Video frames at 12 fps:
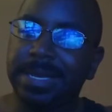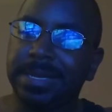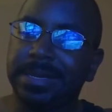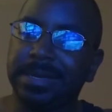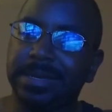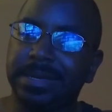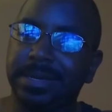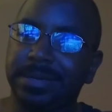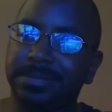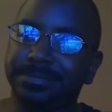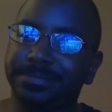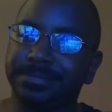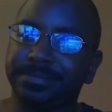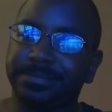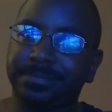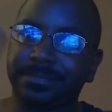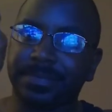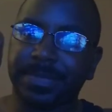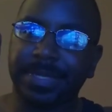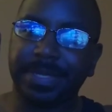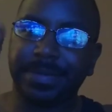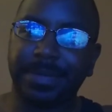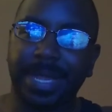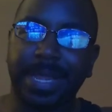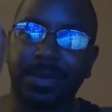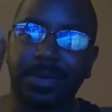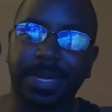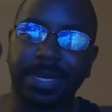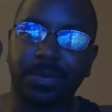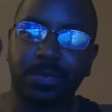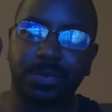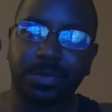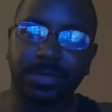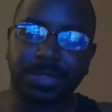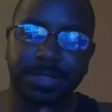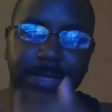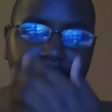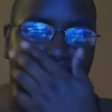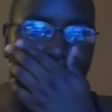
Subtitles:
um angled inwards.